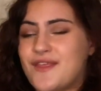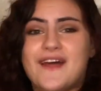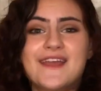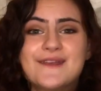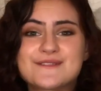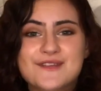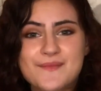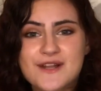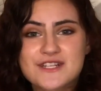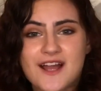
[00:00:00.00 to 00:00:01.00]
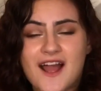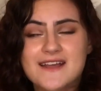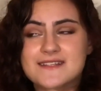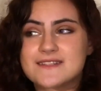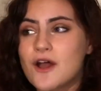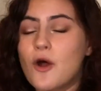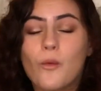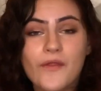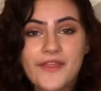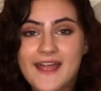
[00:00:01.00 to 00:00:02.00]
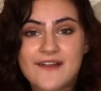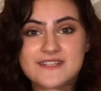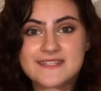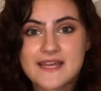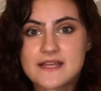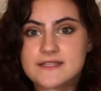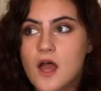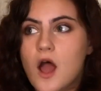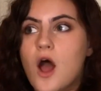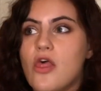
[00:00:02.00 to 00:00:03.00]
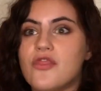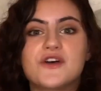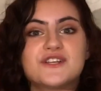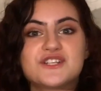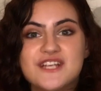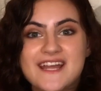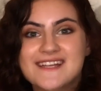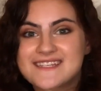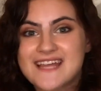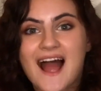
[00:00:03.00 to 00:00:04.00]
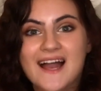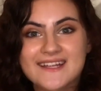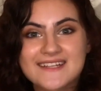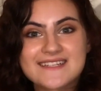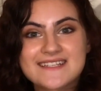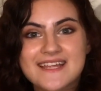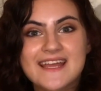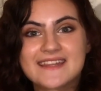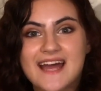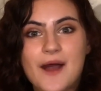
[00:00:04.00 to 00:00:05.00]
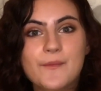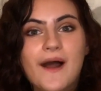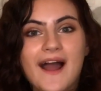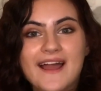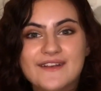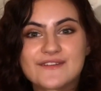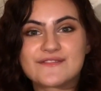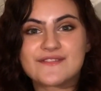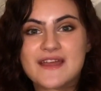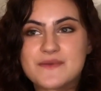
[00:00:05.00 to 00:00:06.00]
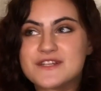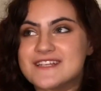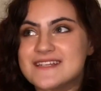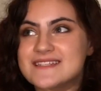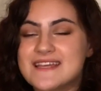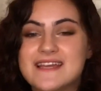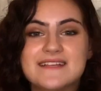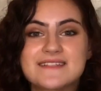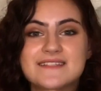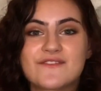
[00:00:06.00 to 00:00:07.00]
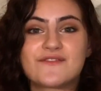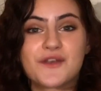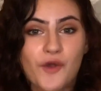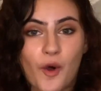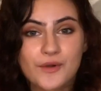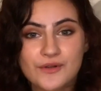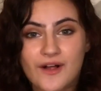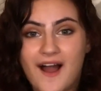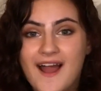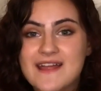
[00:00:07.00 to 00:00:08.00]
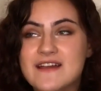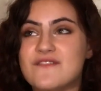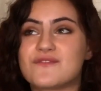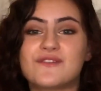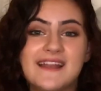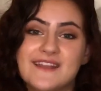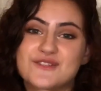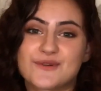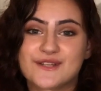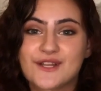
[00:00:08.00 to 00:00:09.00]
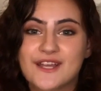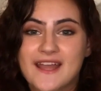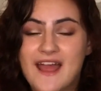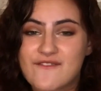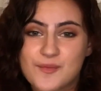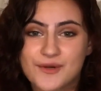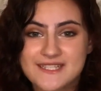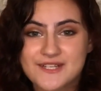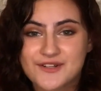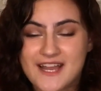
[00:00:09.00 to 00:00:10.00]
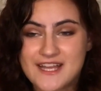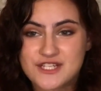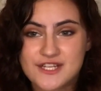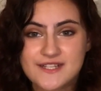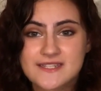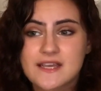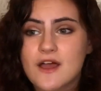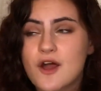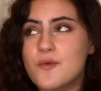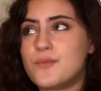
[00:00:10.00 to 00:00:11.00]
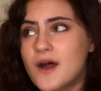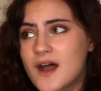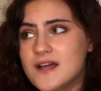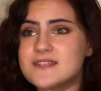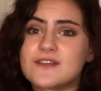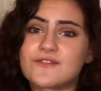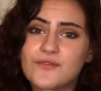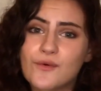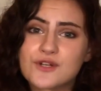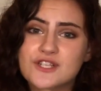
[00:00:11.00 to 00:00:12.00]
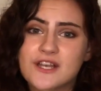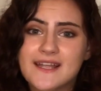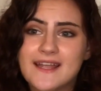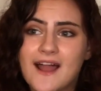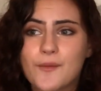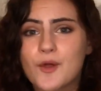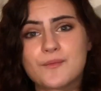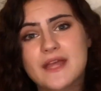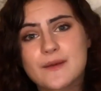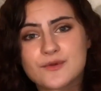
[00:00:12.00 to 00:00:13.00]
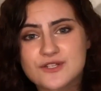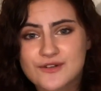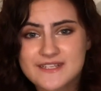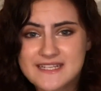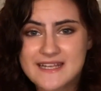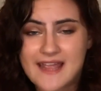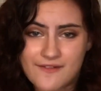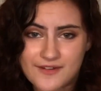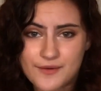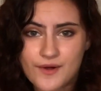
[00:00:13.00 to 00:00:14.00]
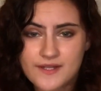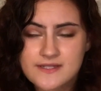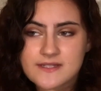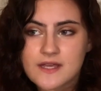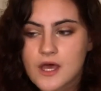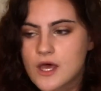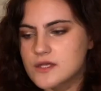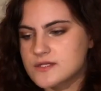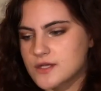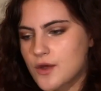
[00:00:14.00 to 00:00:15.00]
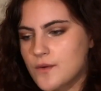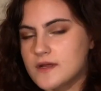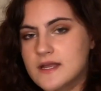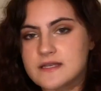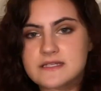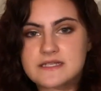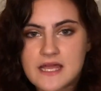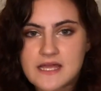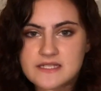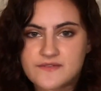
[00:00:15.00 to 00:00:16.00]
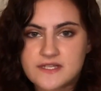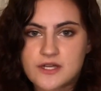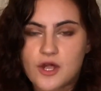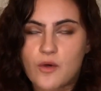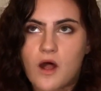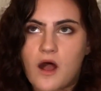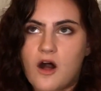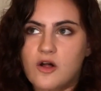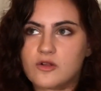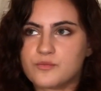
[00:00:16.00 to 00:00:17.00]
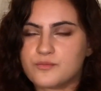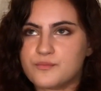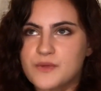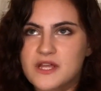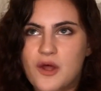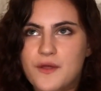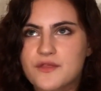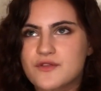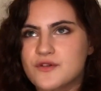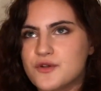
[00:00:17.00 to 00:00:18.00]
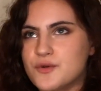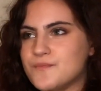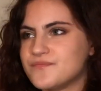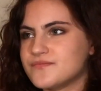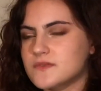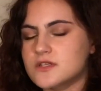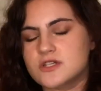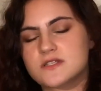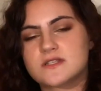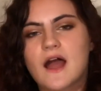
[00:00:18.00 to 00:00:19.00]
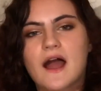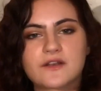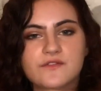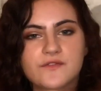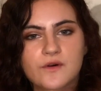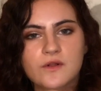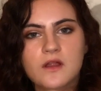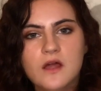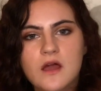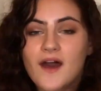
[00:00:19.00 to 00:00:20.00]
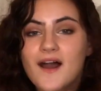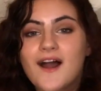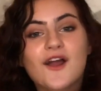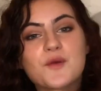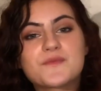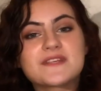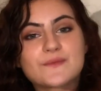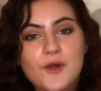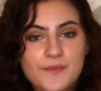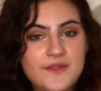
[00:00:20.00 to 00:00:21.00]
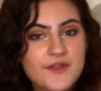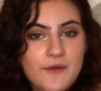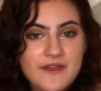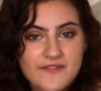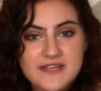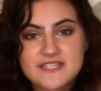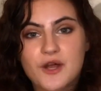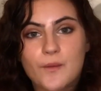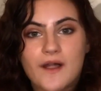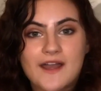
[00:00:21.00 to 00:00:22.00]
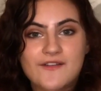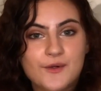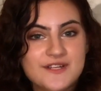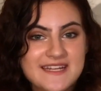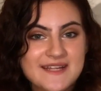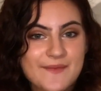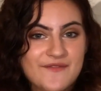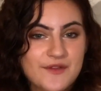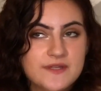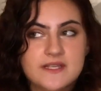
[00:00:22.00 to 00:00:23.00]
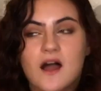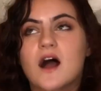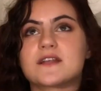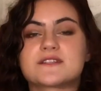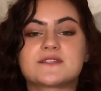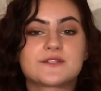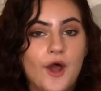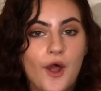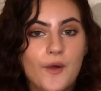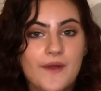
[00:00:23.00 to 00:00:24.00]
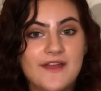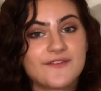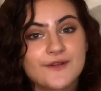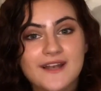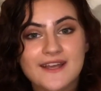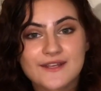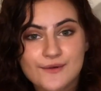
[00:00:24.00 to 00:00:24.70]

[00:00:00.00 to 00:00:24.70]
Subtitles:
thank you so much, guys. One thing I have to say is the sheer talent in that pile of images is phenomenal. I have really enjoyed looking at everybody's creations, but unfortunately I won't be able to critique everyone's. So in today's video I'll be going through just a handful. I hope this won't be the only video where I critique my viewers' art, so if you'd like